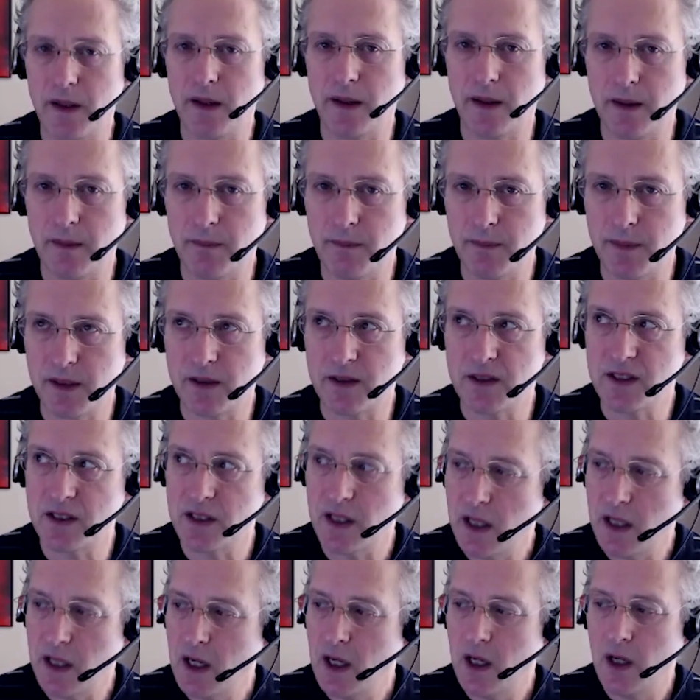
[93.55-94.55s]
Um, because
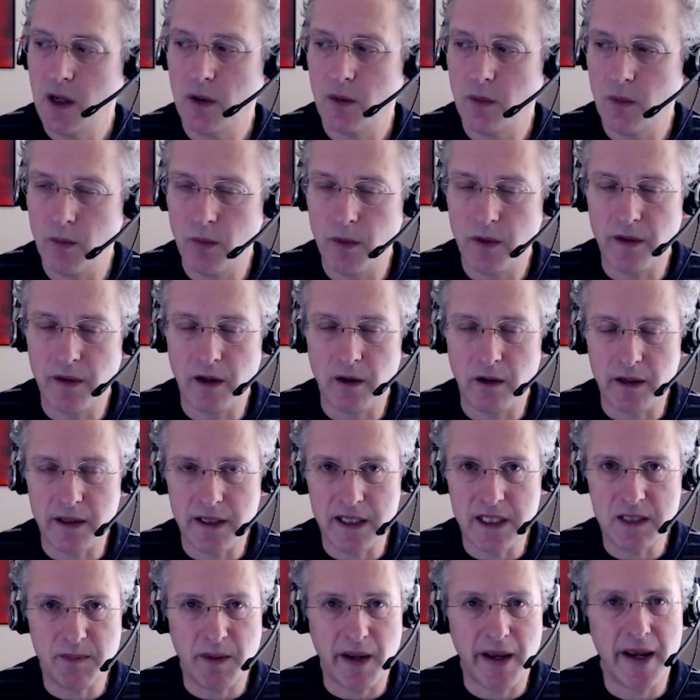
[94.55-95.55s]
with a lot of
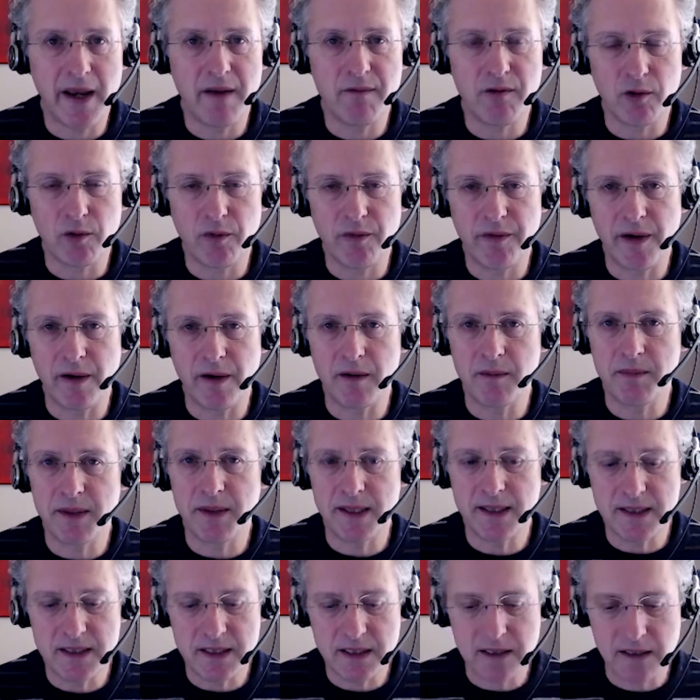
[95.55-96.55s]
these behavioral
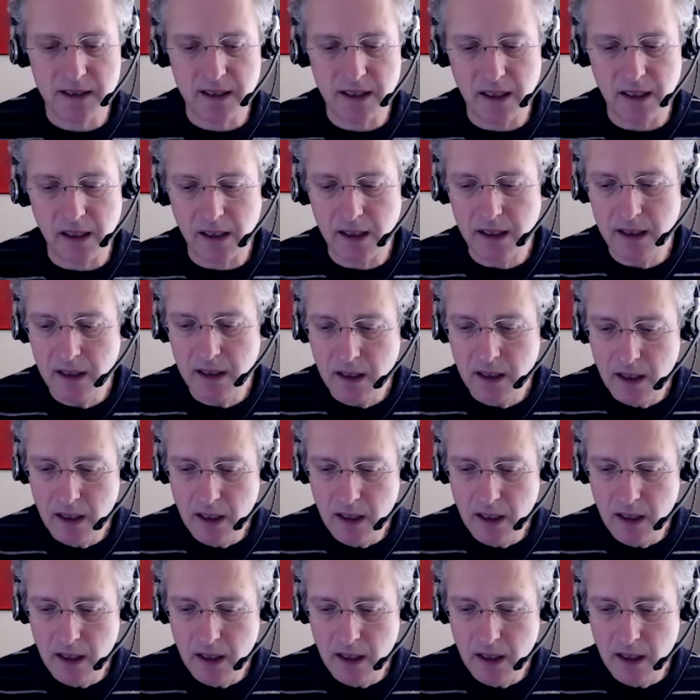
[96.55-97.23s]
therapies, the